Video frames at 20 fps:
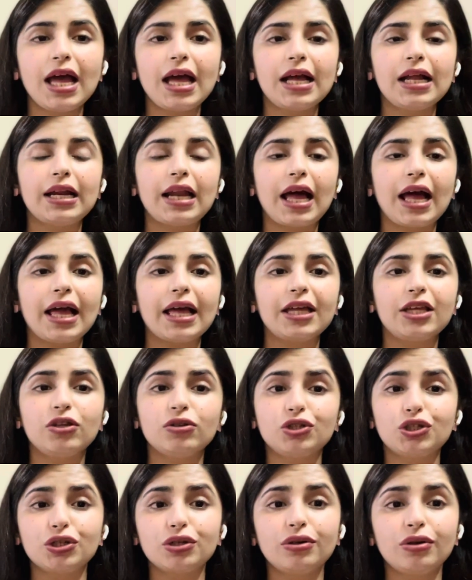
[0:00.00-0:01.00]
Like,
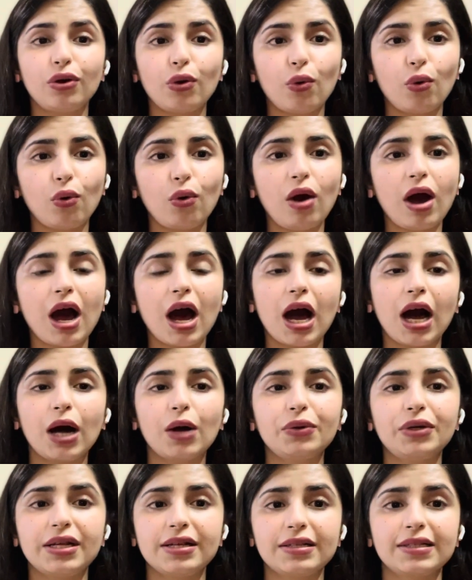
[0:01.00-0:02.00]
you should know
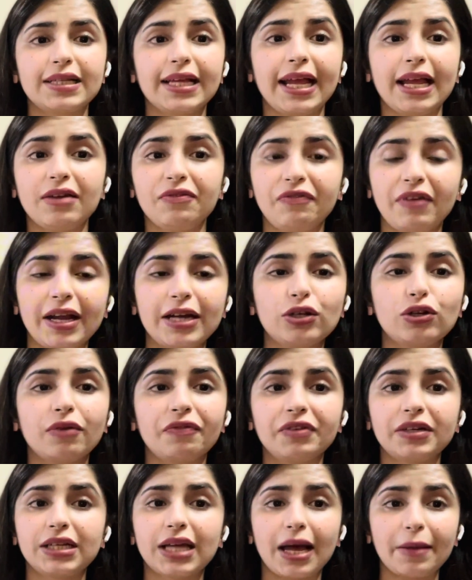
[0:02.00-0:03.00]
how does the infant
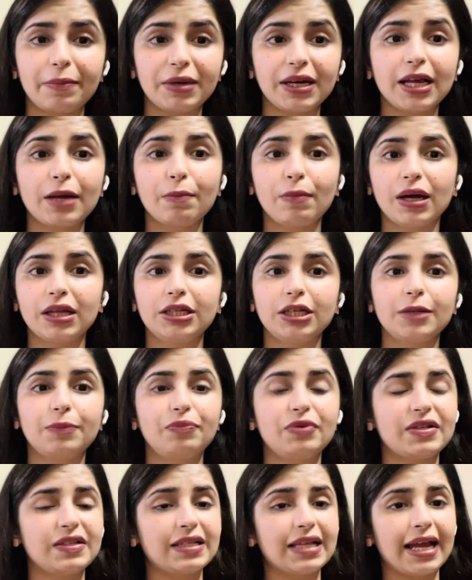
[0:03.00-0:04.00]
of a diabetic mother
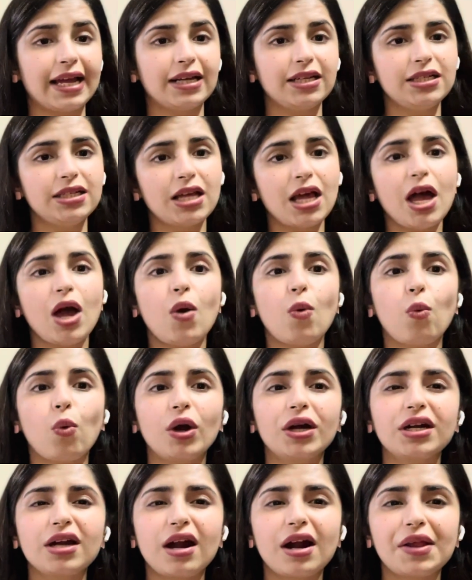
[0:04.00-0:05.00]
present,
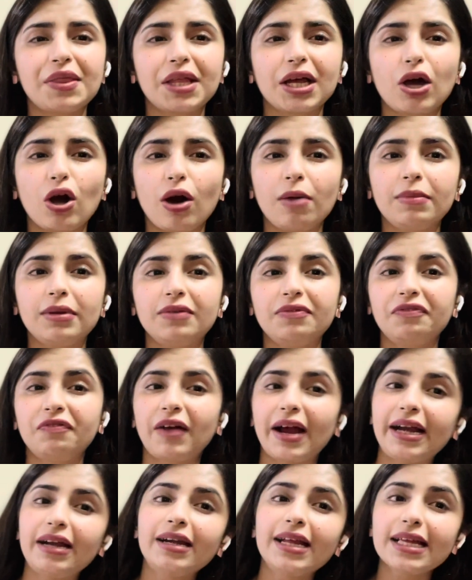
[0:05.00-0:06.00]
what are the common
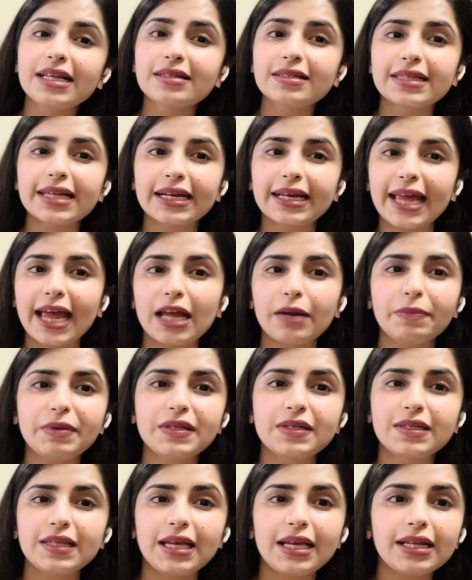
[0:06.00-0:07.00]
findings that can be
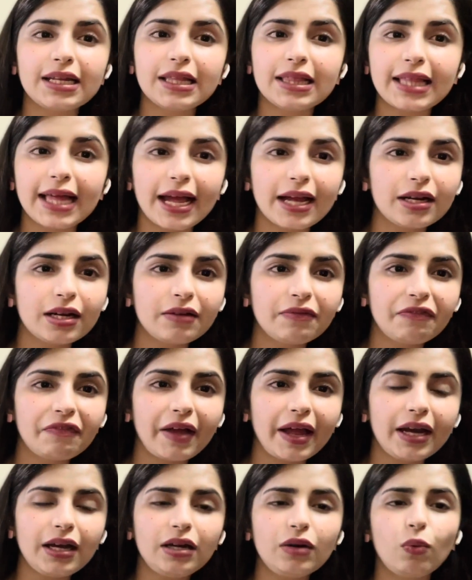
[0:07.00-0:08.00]
seen in that
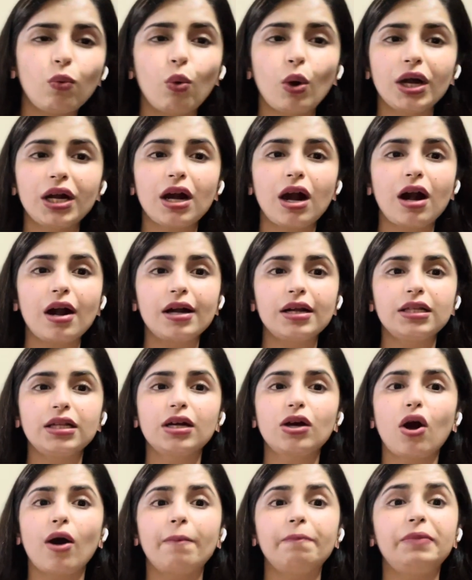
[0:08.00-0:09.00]
infant, what are the
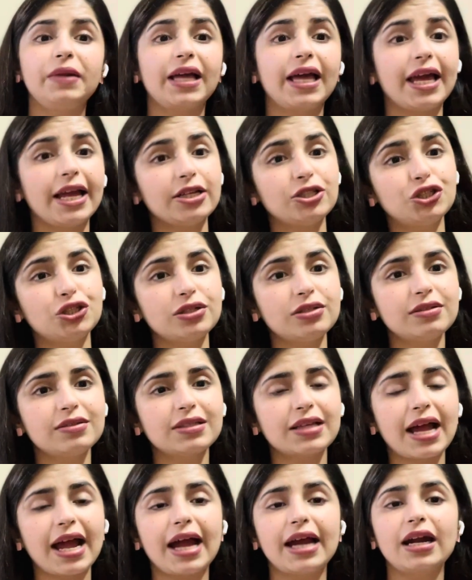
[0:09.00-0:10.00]

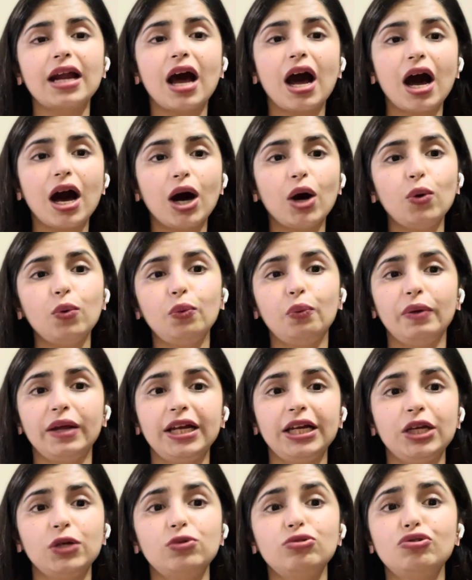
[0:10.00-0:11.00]
complications, and how will
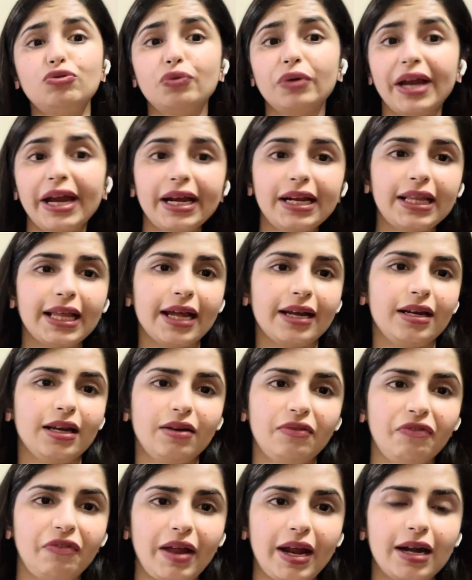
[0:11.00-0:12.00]
you treat that
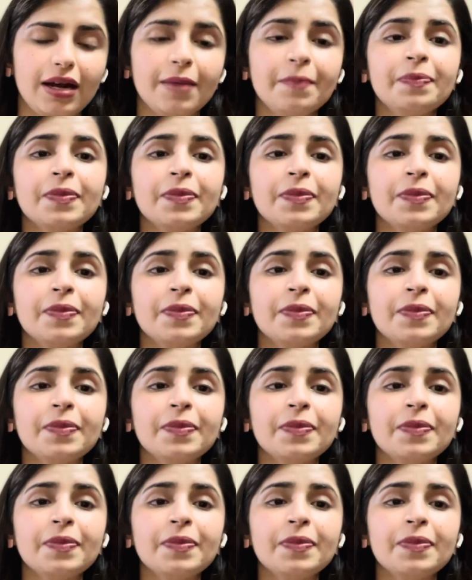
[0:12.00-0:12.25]
infant.